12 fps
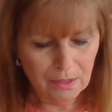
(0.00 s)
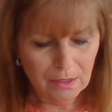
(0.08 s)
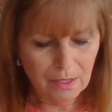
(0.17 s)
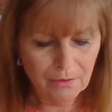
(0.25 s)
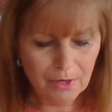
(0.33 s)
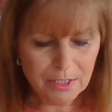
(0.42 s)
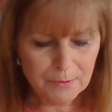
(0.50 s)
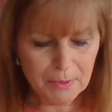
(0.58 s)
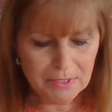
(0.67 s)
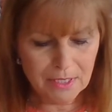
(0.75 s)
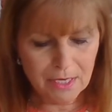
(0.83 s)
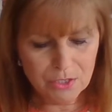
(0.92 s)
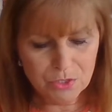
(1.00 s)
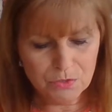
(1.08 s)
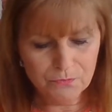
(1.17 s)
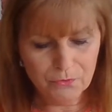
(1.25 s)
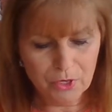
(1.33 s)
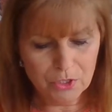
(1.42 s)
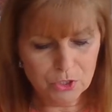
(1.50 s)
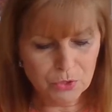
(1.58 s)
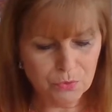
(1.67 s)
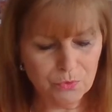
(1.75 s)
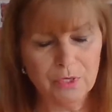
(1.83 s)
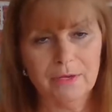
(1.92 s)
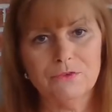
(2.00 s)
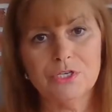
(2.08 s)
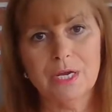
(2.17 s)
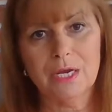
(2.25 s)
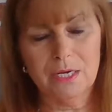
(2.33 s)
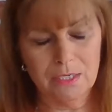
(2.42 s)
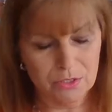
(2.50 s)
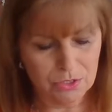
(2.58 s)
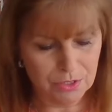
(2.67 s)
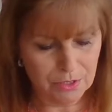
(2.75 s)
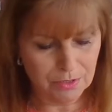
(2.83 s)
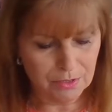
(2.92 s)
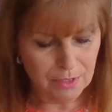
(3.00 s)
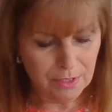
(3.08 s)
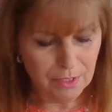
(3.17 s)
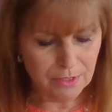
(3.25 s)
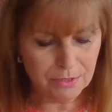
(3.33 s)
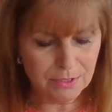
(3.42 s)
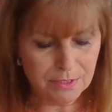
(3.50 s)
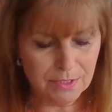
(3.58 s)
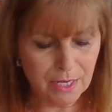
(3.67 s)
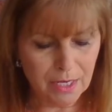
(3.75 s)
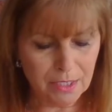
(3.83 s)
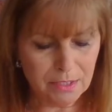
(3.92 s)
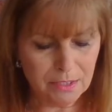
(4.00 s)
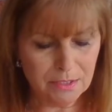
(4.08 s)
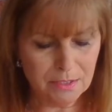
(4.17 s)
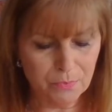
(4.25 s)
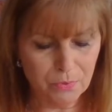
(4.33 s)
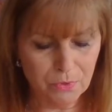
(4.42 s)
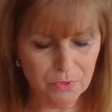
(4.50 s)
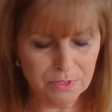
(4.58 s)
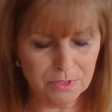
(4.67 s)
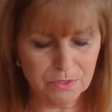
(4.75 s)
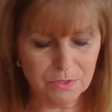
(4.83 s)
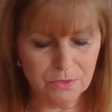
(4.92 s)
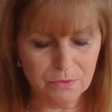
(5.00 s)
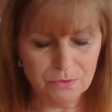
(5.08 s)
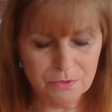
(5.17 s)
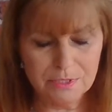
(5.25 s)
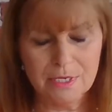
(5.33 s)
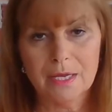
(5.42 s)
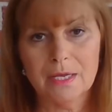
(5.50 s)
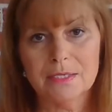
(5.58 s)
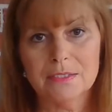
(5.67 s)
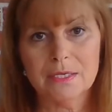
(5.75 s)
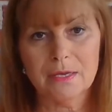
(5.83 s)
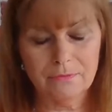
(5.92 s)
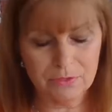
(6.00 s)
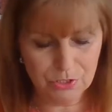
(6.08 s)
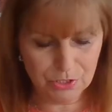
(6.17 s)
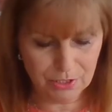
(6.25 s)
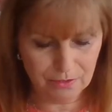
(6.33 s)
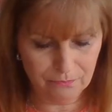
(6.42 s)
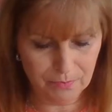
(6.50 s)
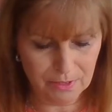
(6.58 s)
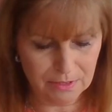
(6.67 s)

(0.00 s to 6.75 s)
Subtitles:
Our expectations for our children have changed. Our society supports external signs of achievement: